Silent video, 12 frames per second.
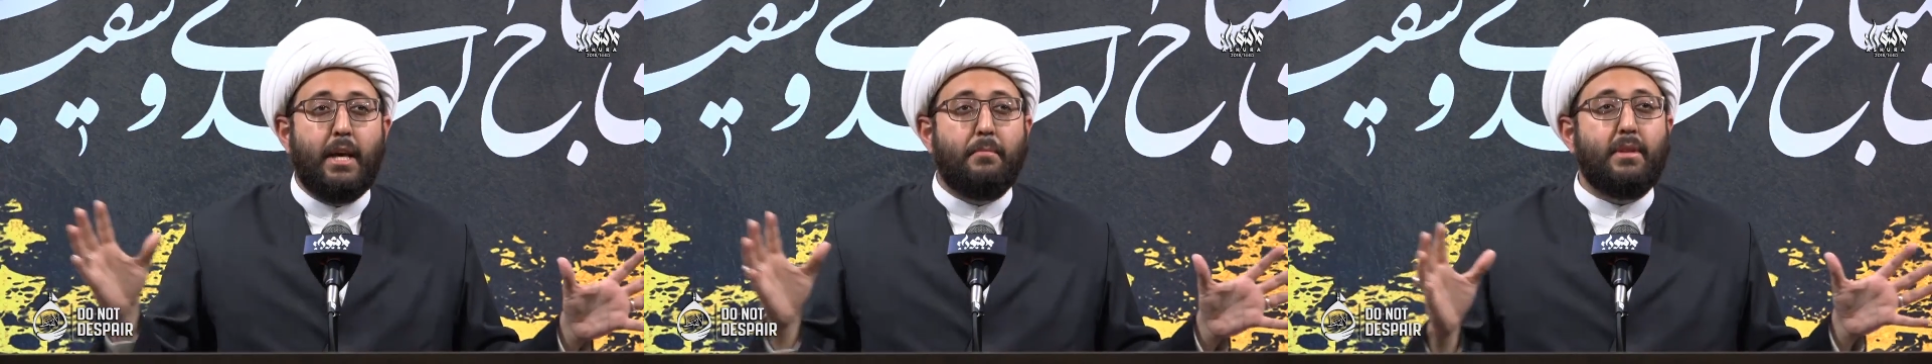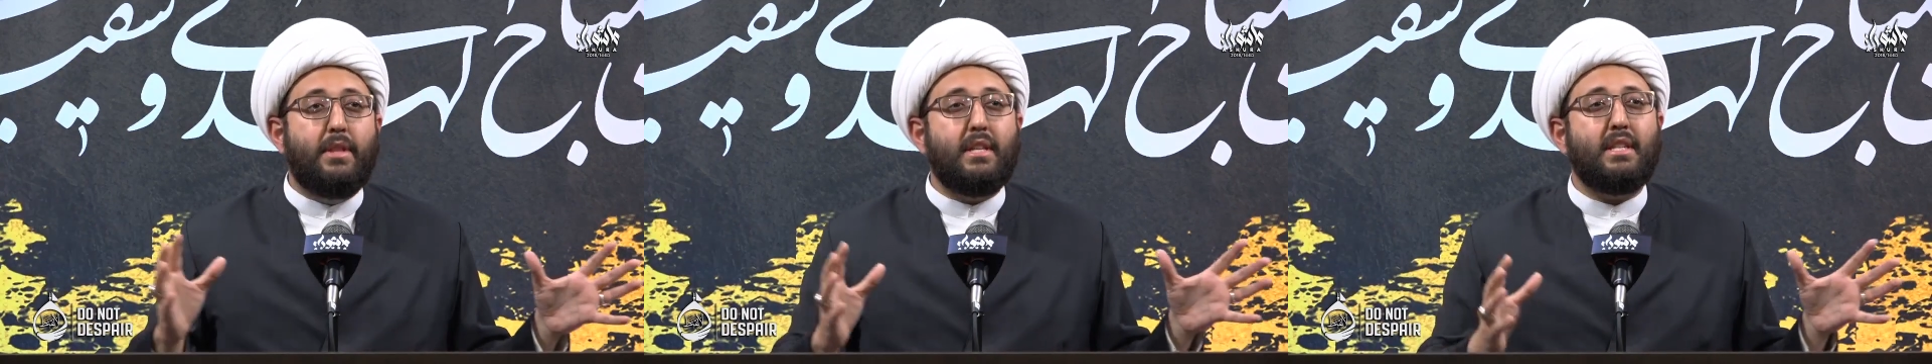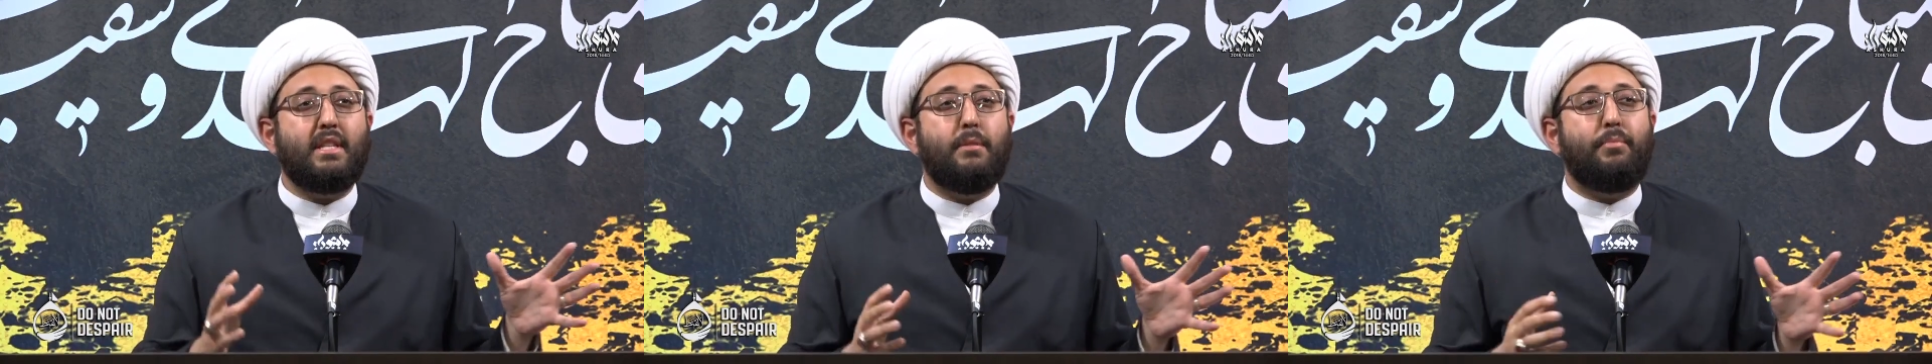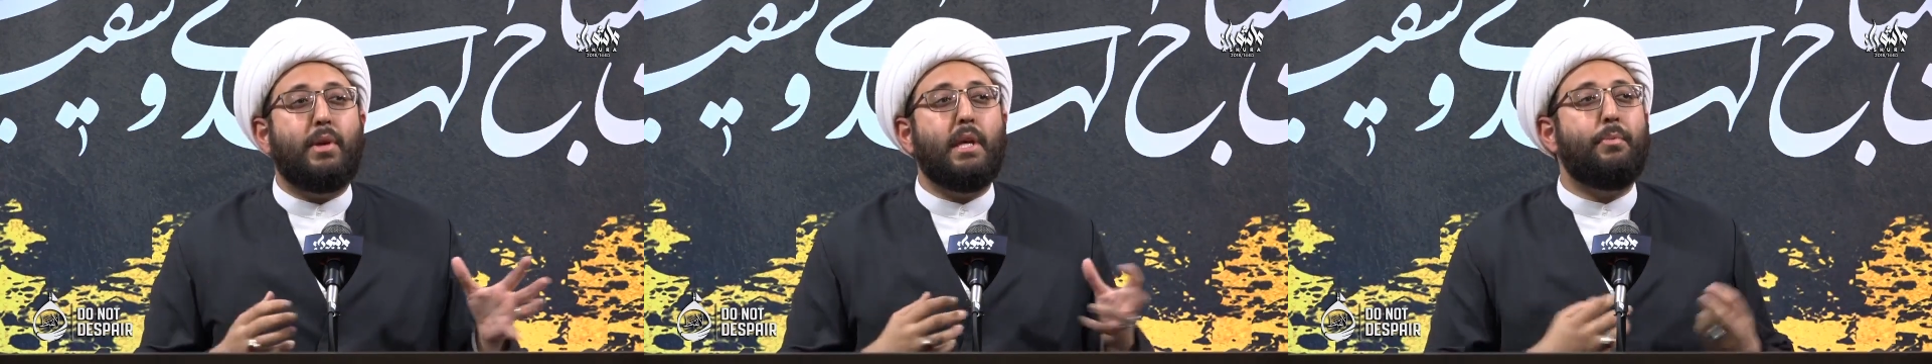But this is the
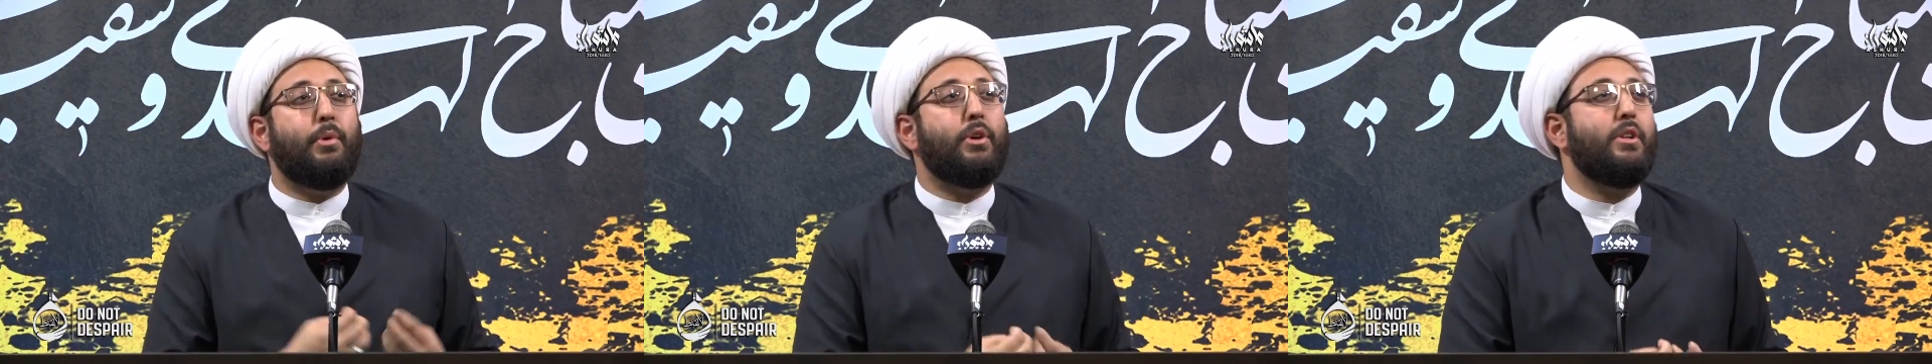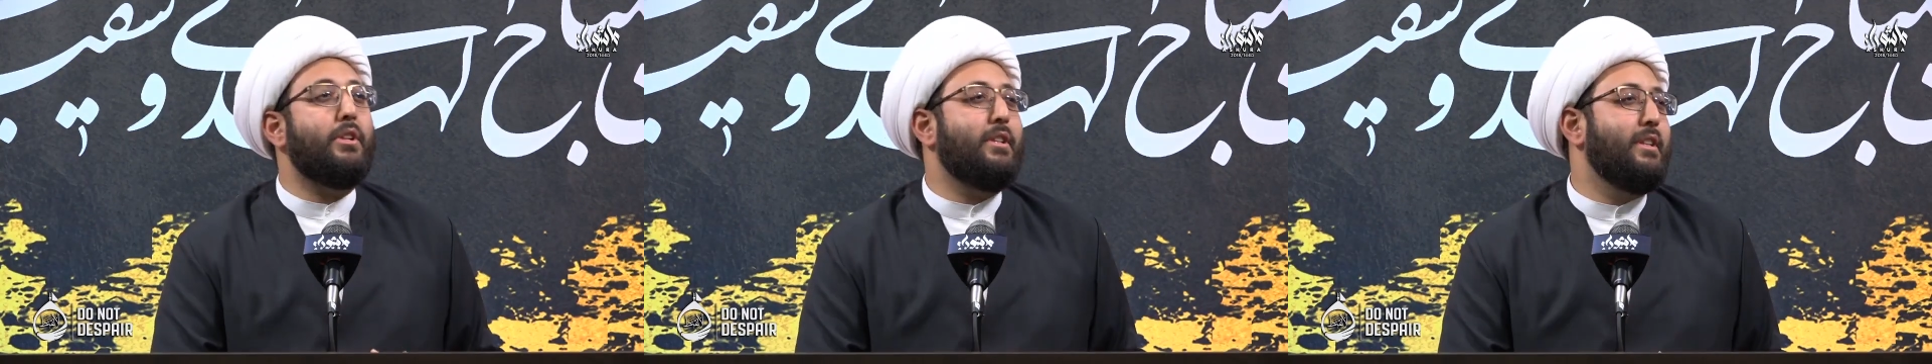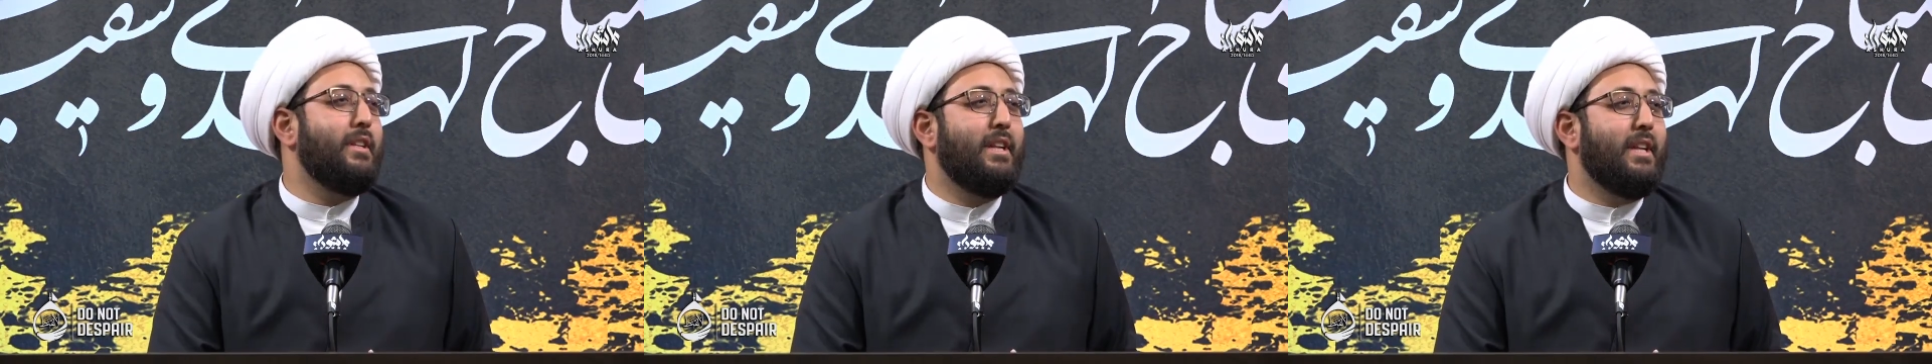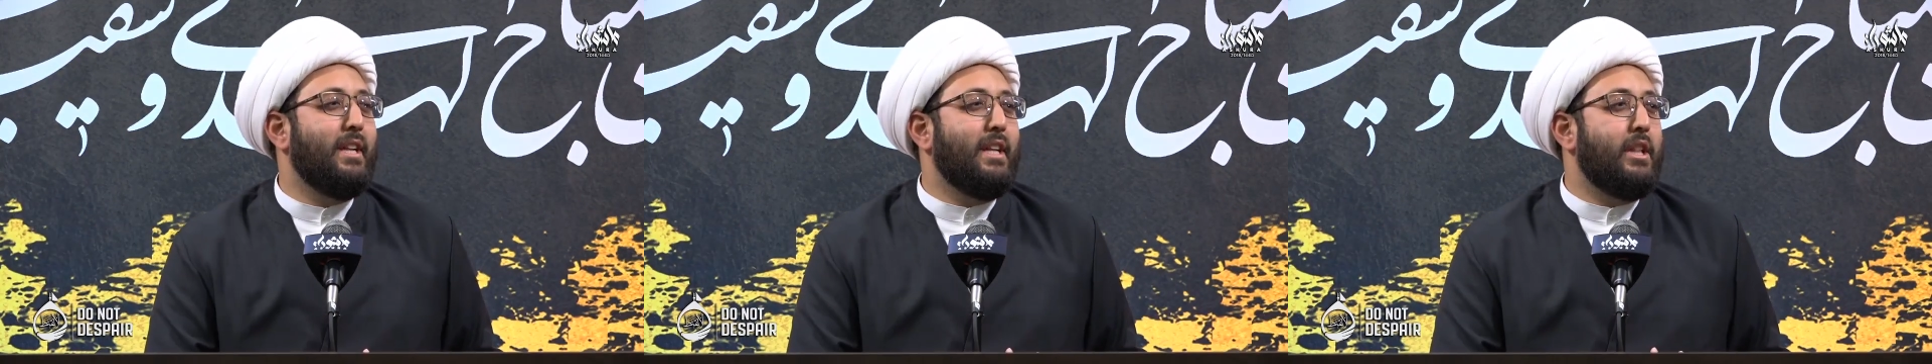people
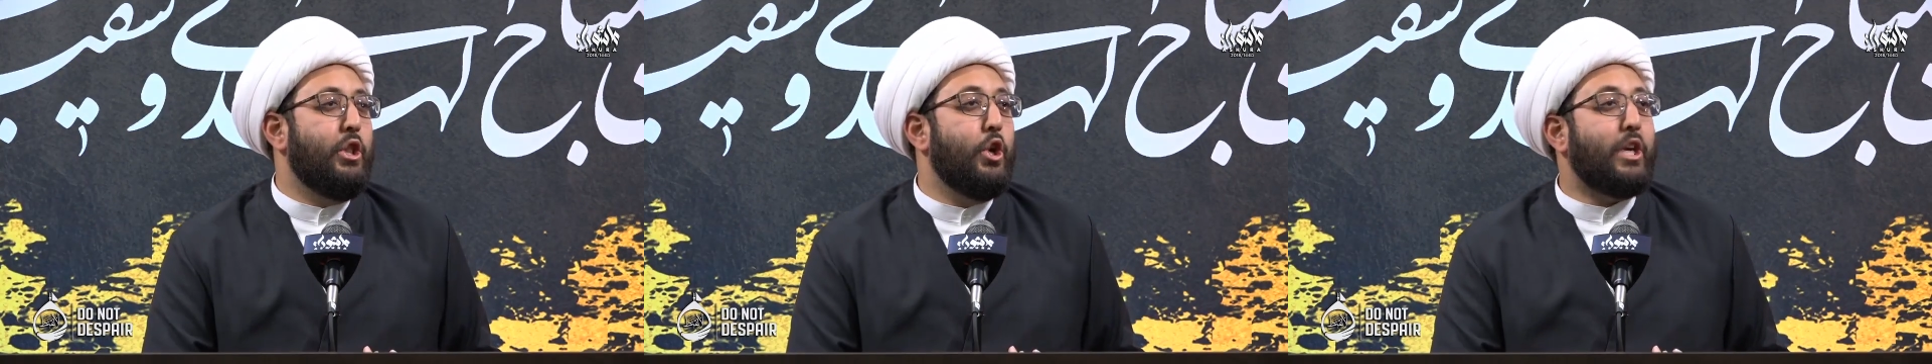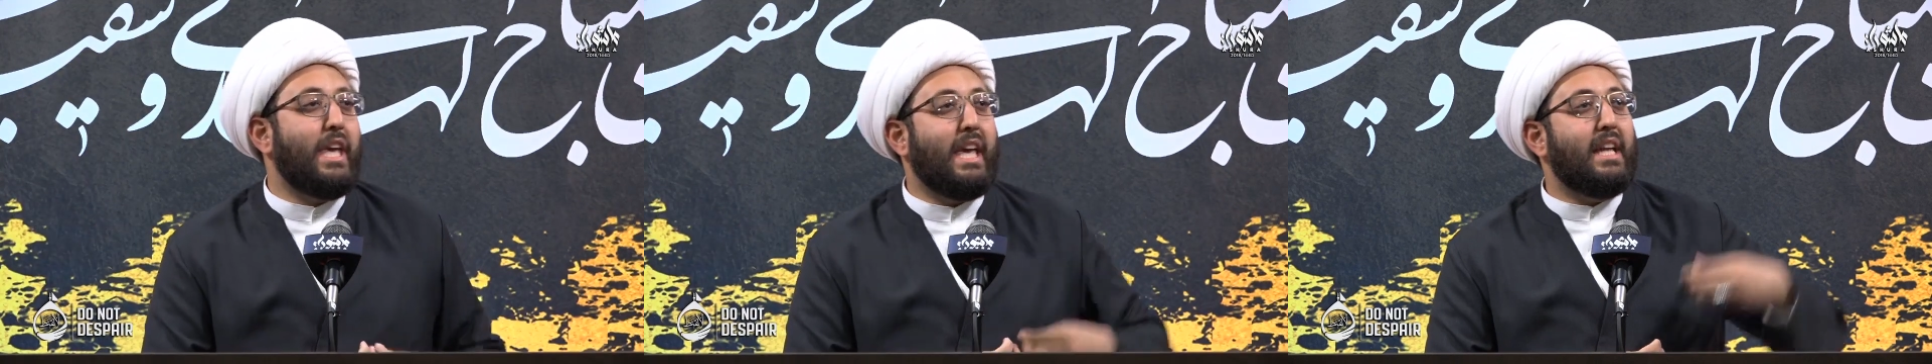looking